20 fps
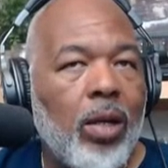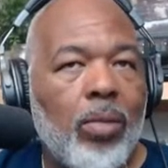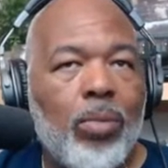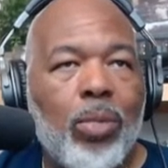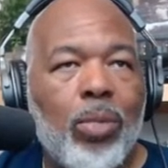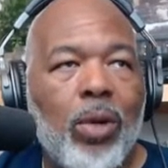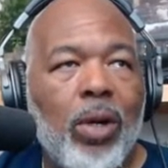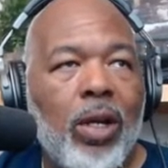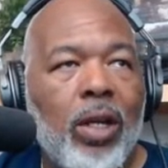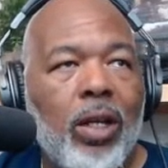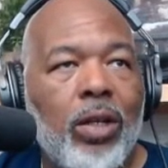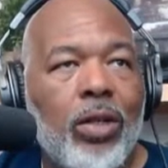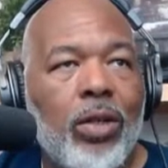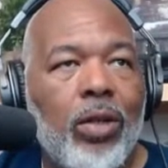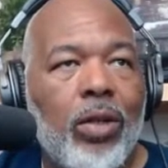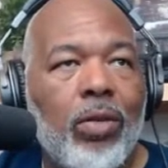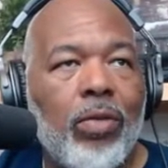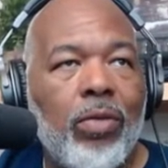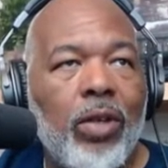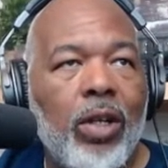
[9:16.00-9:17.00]
break into
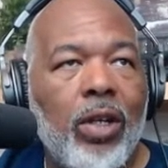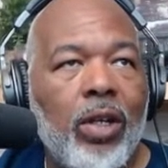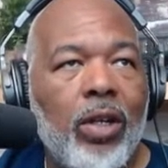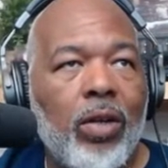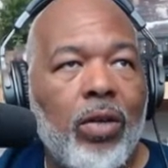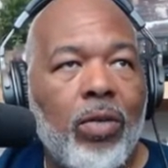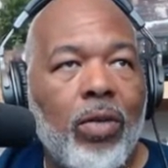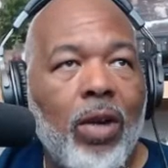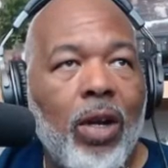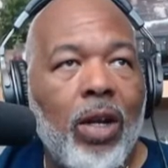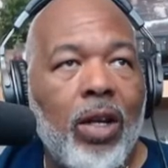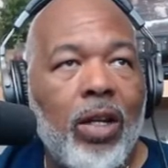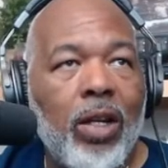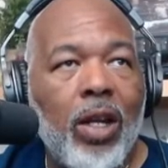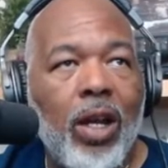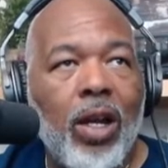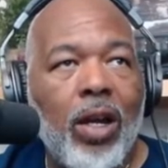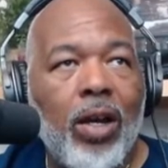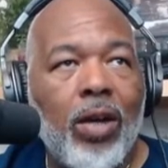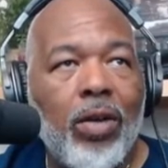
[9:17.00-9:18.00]
the video right
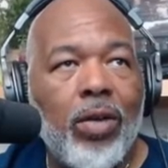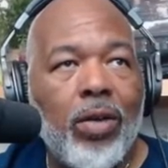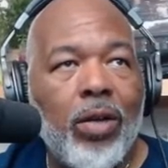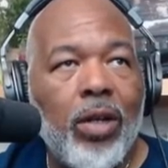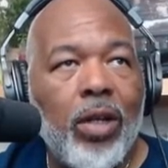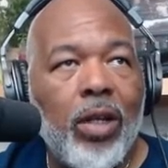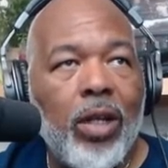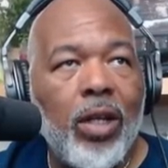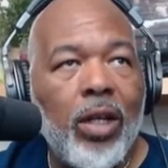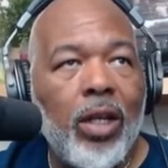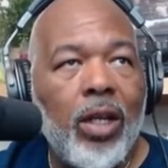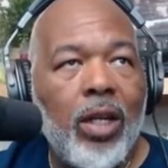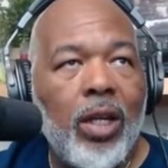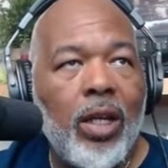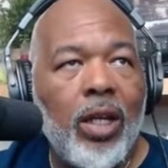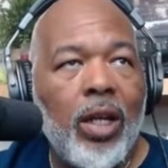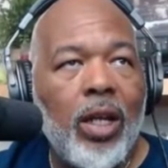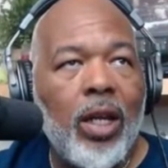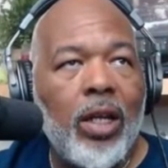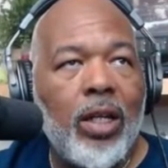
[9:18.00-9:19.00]
now.
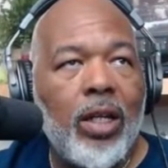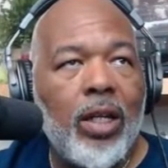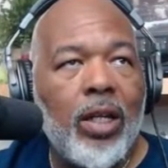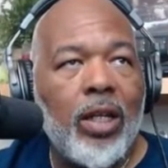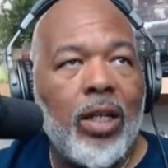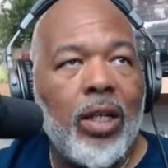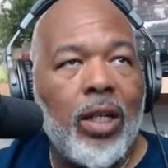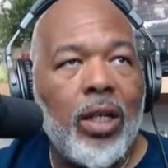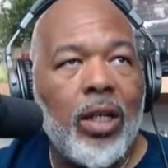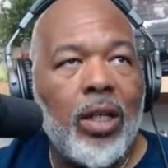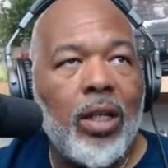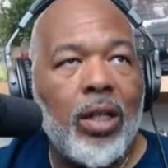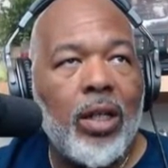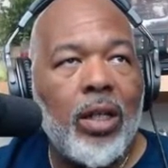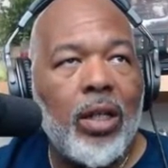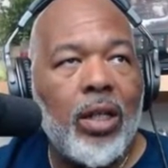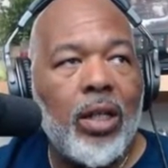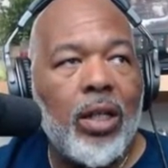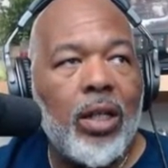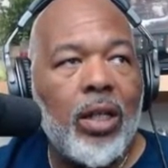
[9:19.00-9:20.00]
And then
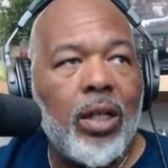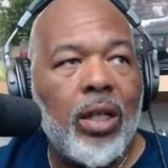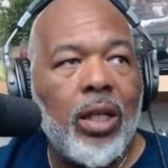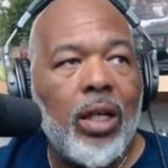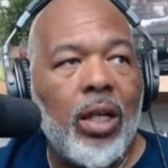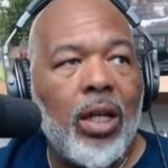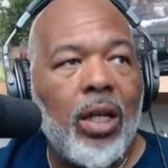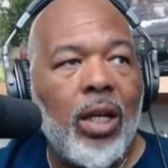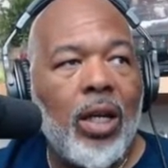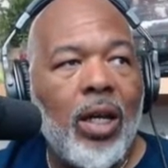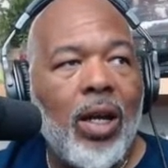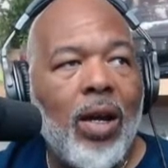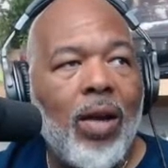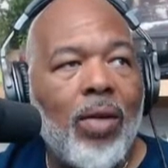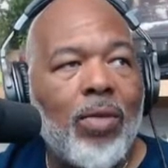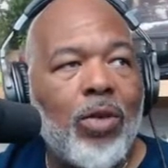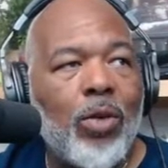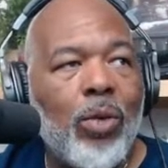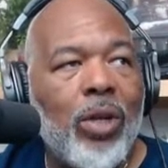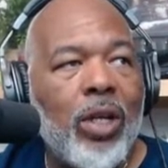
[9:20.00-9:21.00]

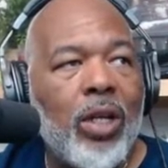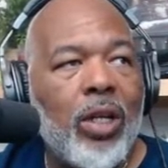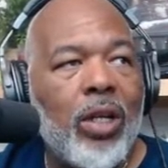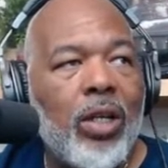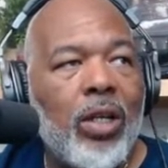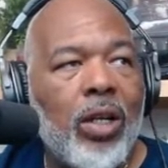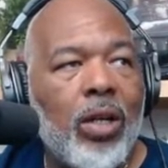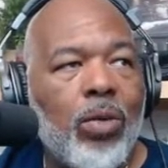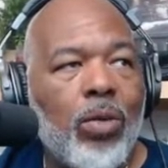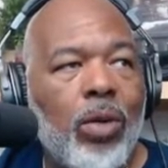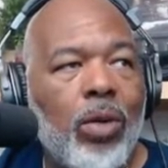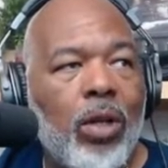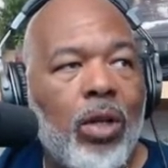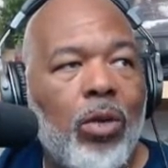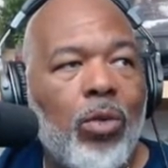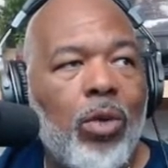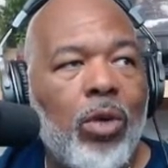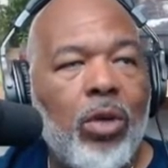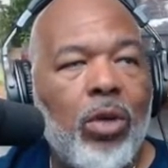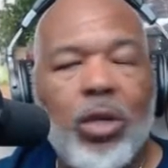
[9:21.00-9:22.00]
after we get done with it,
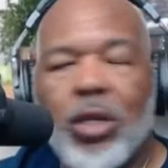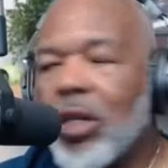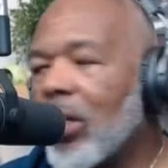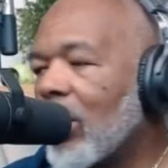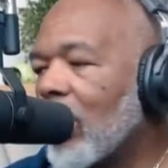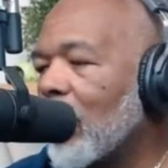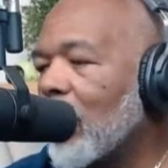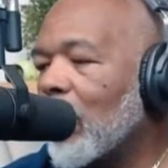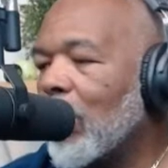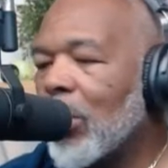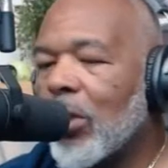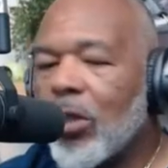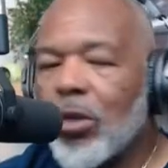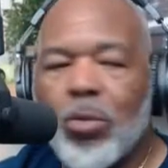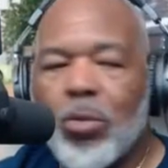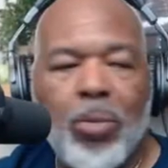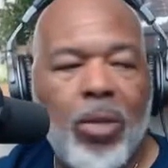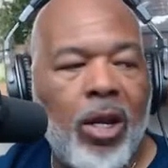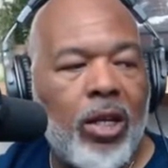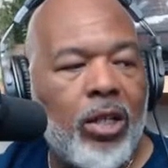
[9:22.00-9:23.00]
we'll get some
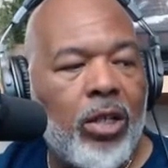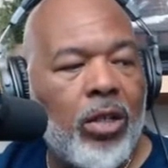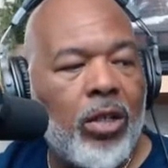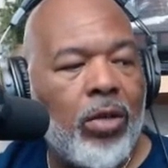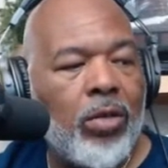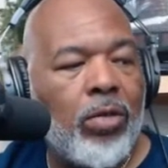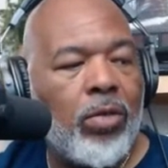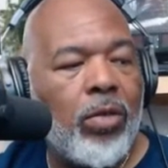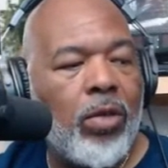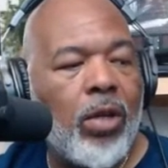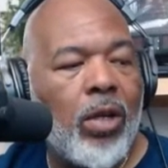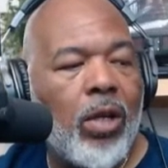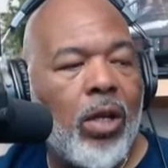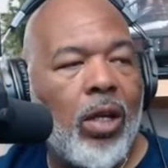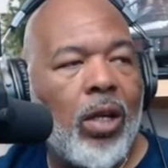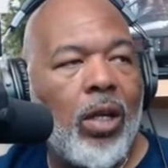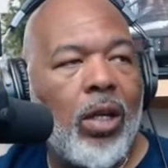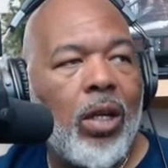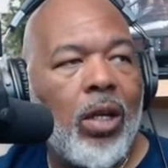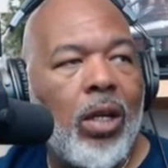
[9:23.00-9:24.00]
perspective
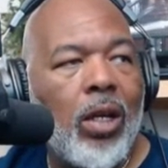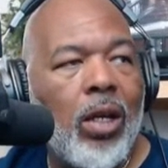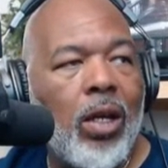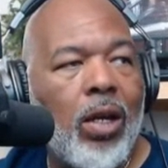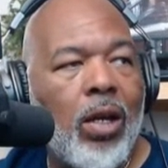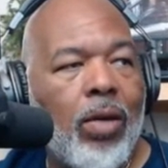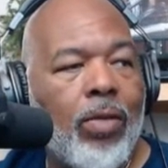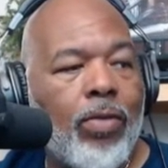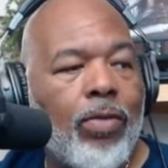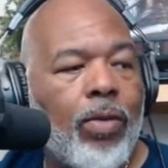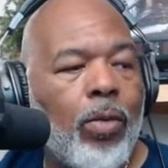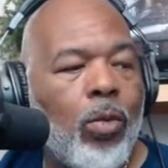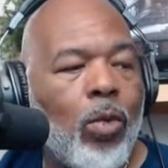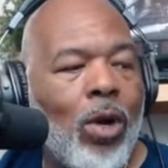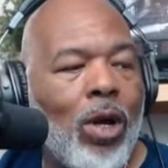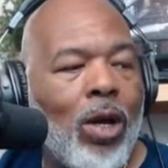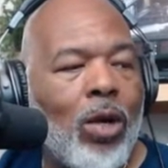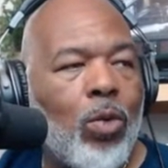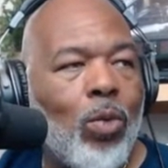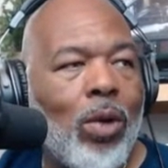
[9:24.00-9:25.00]
from
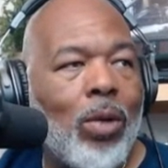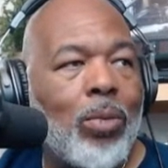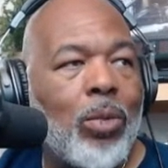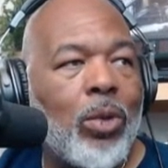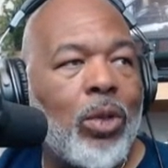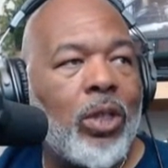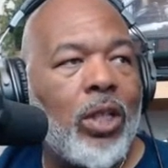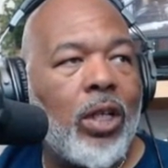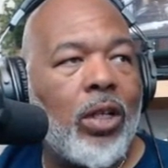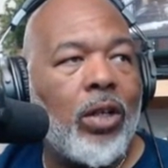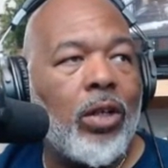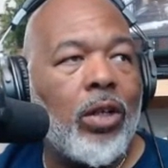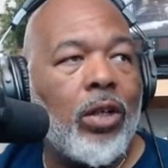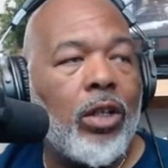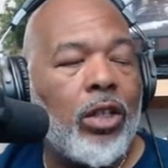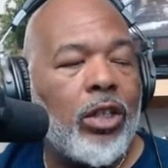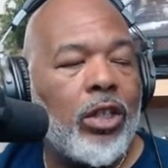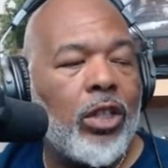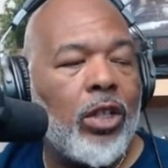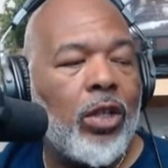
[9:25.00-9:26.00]
Wild 1%er.
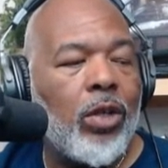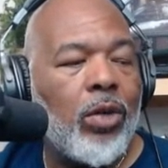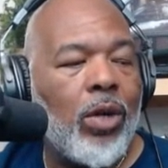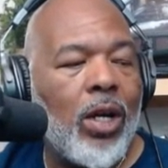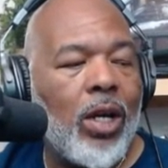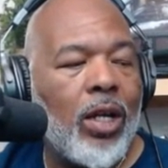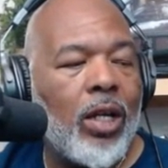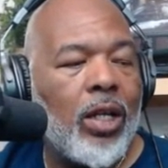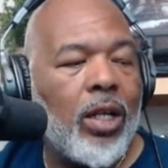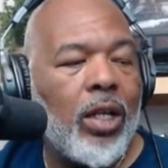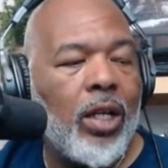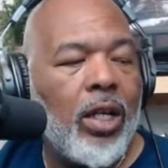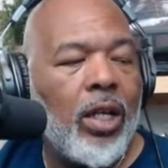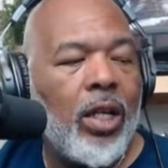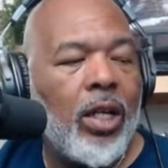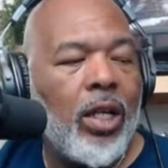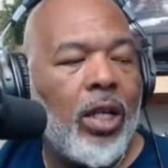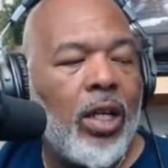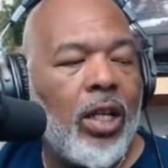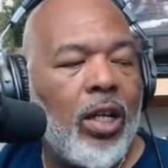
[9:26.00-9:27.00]
So
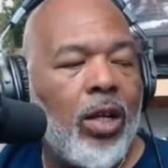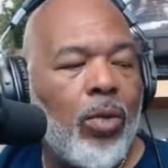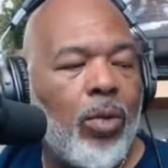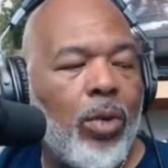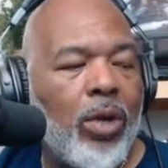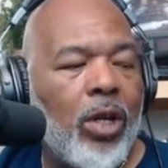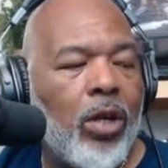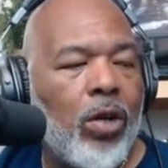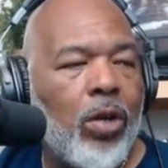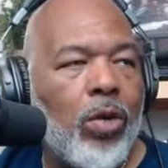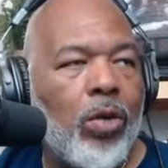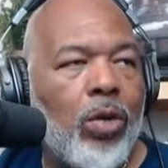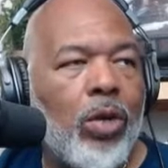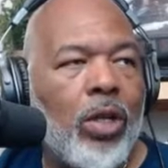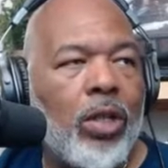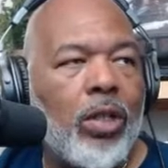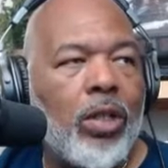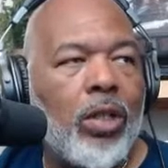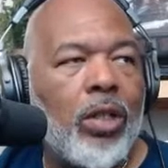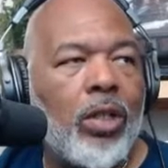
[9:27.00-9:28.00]
here we go
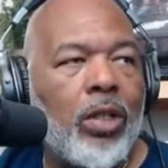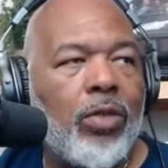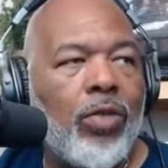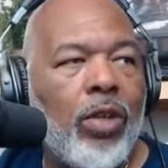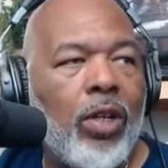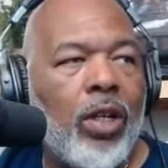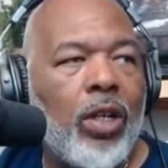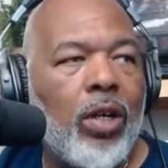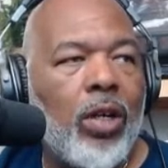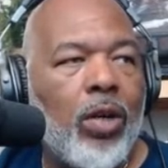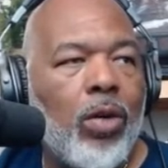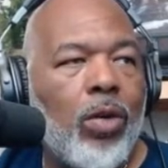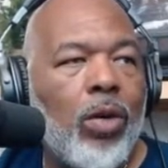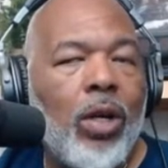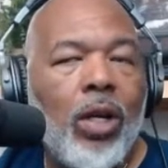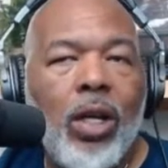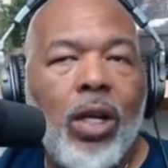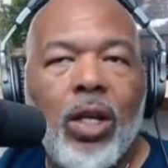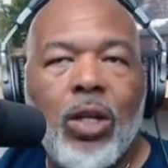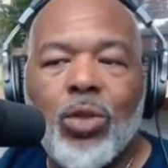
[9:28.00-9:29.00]
into this video.
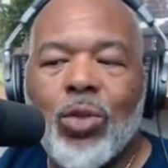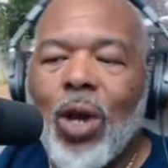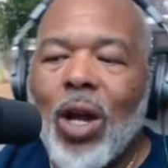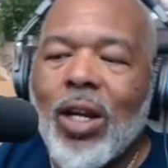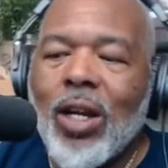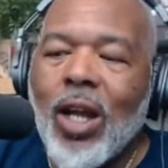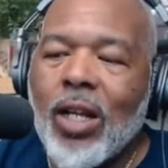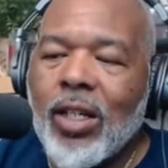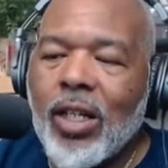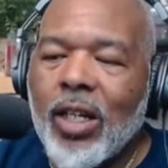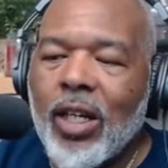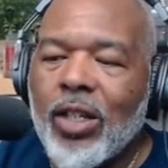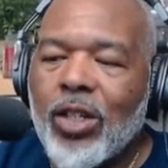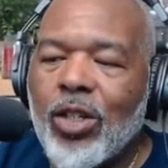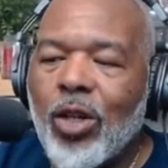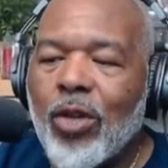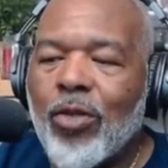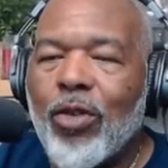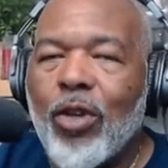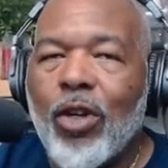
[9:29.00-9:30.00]
Try not to get too, if